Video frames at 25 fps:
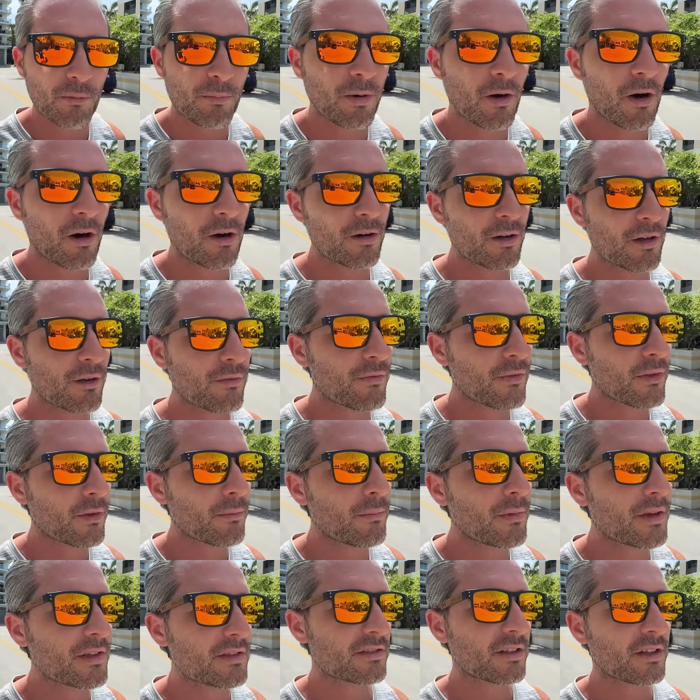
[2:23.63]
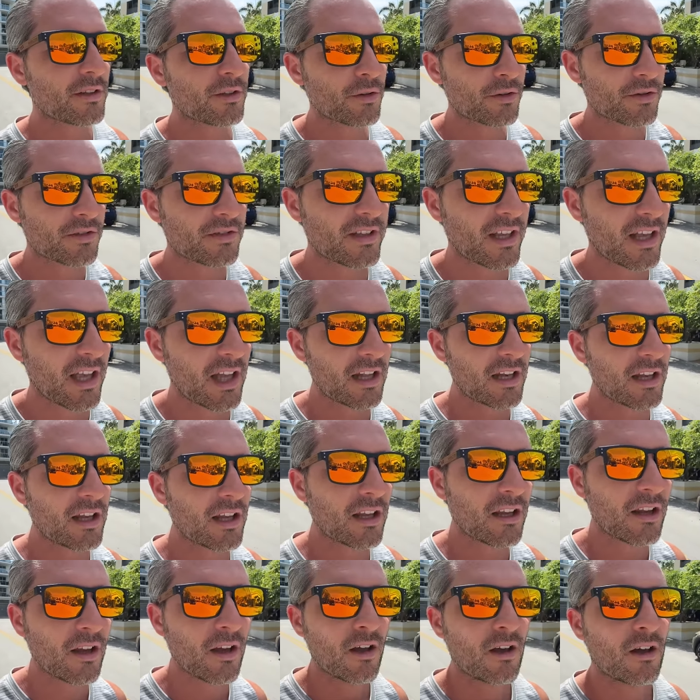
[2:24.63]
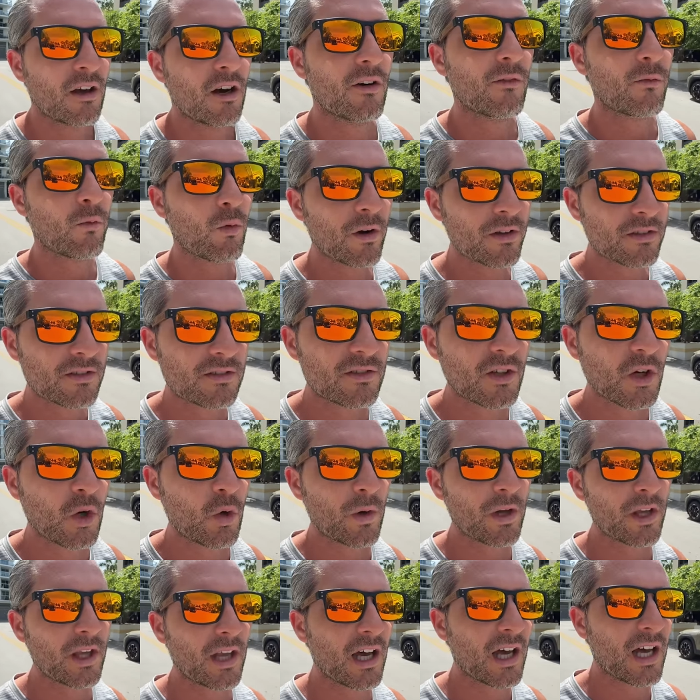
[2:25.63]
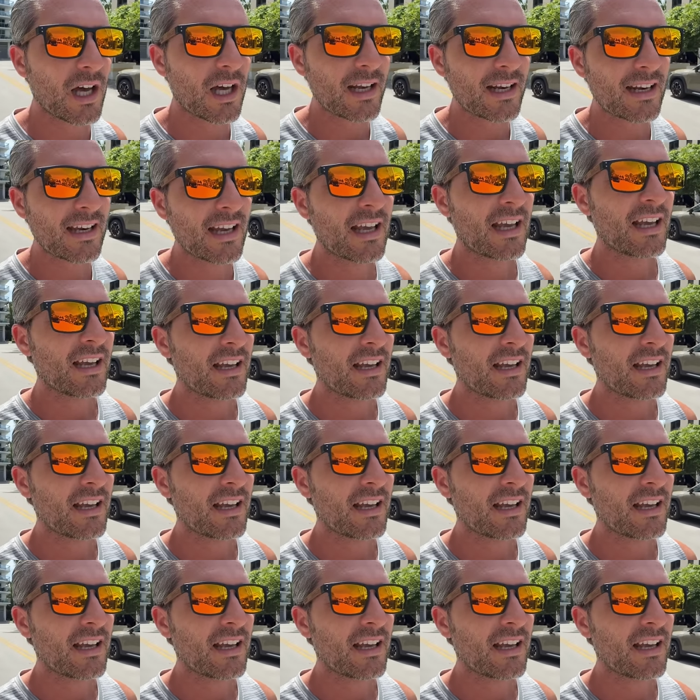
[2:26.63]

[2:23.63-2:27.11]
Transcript: part of the misunderstanding of what's going on,